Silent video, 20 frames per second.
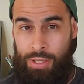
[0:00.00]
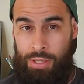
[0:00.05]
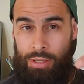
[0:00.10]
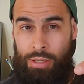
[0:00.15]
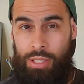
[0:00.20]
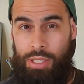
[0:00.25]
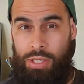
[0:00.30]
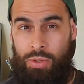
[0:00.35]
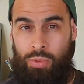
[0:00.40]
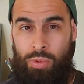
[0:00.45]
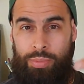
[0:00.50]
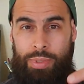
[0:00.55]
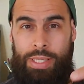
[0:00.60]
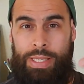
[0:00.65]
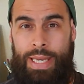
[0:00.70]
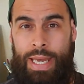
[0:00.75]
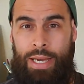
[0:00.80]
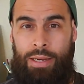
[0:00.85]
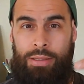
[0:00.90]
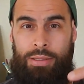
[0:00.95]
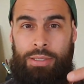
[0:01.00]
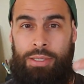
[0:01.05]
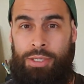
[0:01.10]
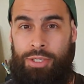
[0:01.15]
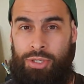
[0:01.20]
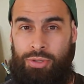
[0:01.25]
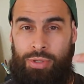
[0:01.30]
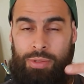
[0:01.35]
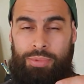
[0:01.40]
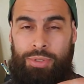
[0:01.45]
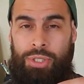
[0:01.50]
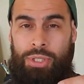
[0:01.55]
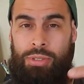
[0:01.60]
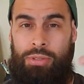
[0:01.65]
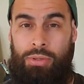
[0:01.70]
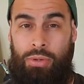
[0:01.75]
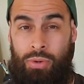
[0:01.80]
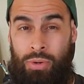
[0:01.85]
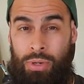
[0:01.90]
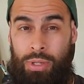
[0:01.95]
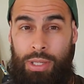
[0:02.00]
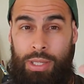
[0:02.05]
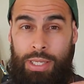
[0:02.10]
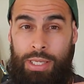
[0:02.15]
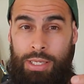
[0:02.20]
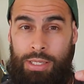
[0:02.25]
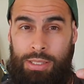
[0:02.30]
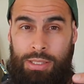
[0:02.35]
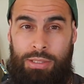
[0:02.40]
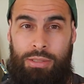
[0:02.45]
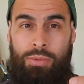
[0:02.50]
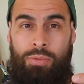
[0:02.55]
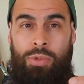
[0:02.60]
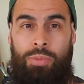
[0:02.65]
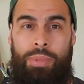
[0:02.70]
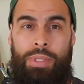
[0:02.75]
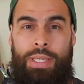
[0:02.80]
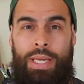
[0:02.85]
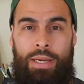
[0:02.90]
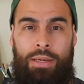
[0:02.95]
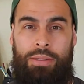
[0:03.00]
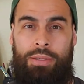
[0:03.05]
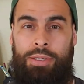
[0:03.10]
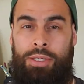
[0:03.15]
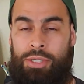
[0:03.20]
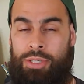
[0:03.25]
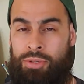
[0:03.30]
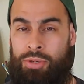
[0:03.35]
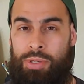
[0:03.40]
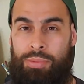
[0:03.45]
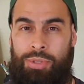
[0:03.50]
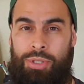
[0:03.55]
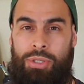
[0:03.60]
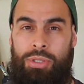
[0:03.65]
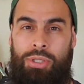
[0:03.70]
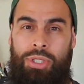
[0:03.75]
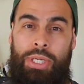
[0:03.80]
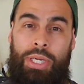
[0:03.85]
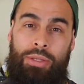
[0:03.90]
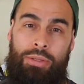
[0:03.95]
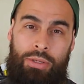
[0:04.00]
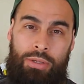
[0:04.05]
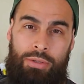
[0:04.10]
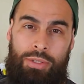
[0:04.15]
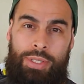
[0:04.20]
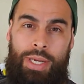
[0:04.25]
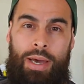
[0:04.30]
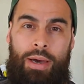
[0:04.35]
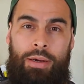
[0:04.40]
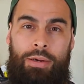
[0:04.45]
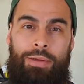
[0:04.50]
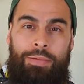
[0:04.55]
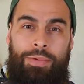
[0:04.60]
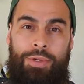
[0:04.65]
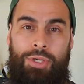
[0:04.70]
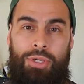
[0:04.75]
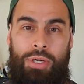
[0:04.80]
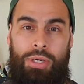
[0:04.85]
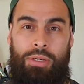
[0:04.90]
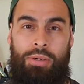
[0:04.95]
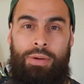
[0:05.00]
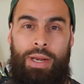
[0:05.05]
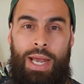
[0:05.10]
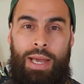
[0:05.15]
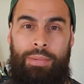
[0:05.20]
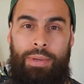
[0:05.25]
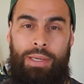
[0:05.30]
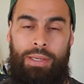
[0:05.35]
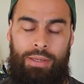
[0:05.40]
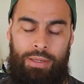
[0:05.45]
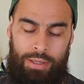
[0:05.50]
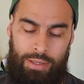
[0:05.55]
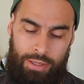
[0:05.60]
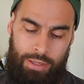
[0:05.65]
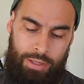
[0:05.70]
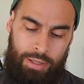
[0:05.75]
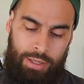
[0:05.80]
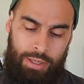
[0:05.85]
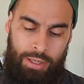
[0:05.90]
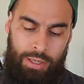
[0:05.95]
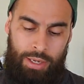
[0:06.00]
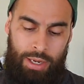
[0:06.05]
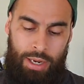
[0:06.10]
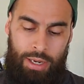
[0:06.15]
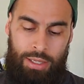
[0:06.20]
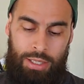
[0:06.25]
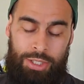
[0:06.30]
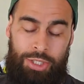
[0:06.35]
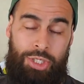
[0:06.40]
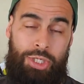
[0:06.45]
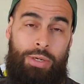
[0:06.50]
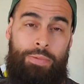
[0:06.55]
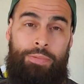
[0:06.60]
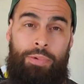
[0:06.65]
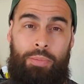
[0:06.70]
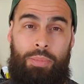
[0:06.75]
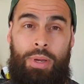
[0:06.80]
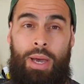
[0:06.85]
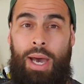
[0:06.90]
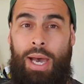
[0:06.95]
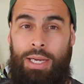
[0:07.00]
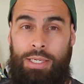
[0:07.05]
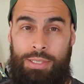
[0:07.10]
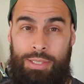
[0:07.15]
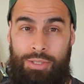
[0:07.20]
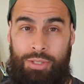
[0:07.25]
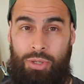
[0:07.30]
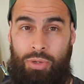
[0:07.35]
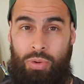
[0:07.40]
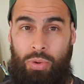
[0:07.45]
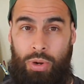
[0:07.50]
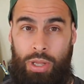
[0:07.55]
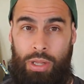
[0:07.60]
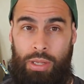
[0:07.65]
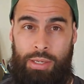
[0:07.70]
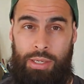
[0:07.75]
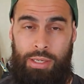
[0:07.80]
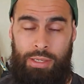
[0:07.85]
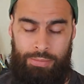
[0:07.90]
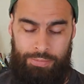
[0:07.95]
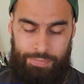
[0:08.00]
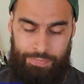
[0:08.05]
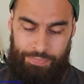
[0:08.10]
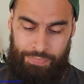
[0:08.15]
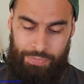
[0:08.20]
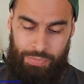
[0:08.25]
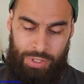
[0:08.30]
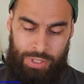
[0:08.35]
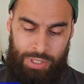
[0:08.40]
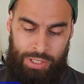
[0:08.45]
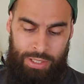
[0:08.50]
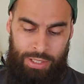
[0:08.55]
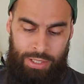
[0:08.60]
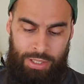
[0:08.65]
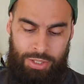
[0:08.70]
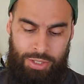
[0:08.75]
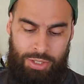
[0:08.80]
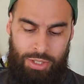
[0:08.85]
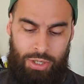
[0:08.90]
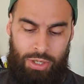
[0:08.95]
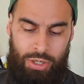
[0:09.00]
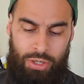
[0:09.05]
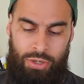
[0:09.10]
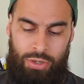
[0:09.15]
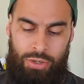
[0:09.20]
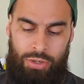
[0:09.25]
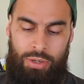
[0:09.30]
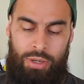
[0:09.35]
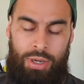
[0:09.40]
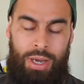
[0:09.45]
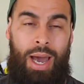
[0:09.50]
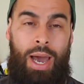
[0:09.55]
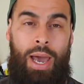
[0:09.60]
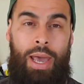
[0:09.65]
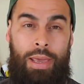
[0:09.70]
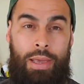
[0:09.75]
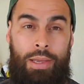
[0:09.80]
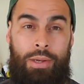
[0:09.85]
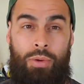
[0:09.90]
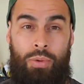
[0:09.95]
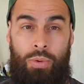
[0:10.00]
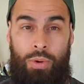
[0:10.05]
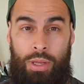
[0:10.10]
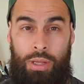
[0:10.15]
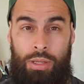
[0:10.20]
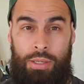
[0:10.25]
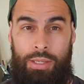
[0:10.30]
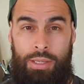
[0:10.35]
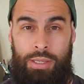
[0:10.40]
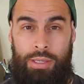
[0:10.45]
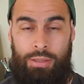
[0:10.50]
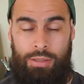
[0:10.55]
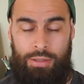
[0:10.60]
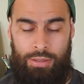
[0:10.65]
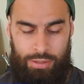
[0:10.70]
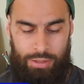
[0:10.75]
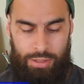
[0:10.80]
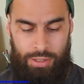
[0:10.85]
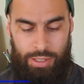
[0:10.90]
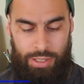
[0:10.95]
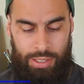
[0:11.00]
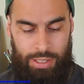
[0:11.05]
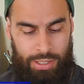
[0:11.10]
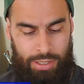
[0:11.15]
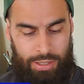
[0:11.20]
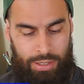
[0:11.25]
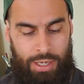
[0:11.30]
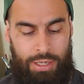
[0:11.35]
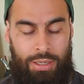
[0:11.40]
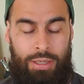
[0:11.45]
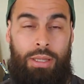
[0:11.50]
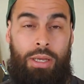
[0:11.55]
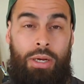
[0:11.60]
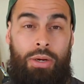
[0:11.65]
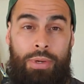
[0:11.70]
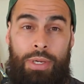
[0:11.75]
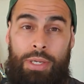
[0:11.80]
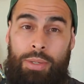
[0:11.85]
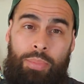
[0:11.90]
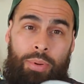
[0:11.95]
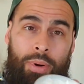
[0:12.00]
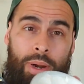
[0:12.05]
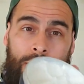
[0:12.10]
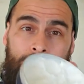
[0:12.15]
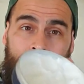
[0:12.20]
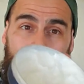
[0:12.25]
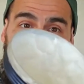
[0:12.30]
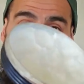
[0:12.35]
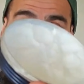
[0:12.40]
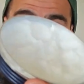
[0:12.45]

Link will be down in the description, or links will be down in the description. Check those out if you're trying to grab it. Let's jump from cost into quality. So high-end quality, kind of low-end price,